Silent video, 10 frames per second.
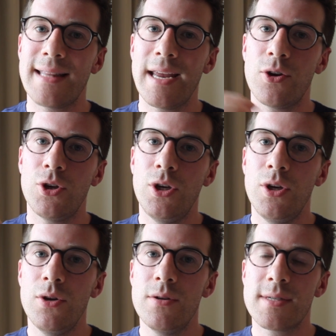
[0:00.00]
they could
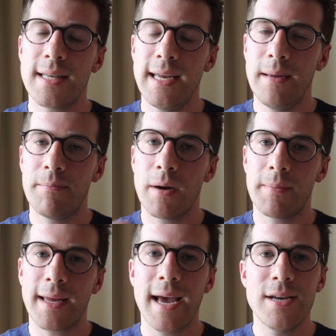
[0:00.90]
use the
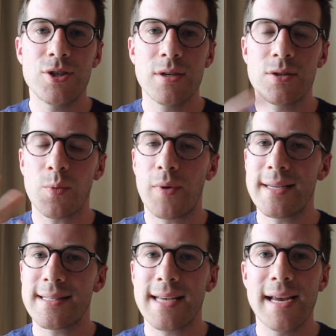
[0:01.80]
publications or
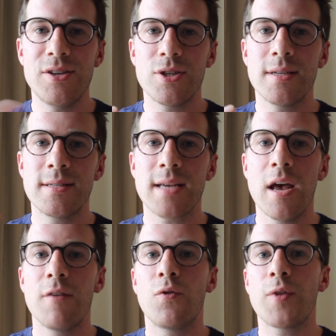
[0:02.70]
presentations
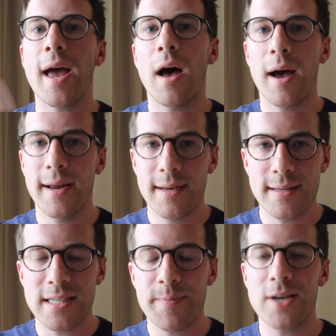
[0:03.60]
for their higher
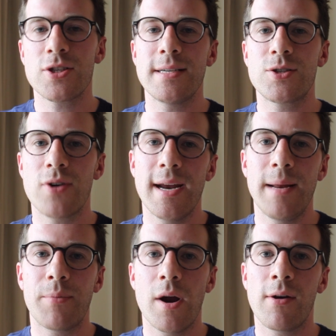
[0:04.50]
and specialist
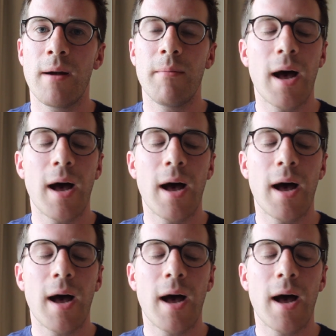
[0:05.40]
training program.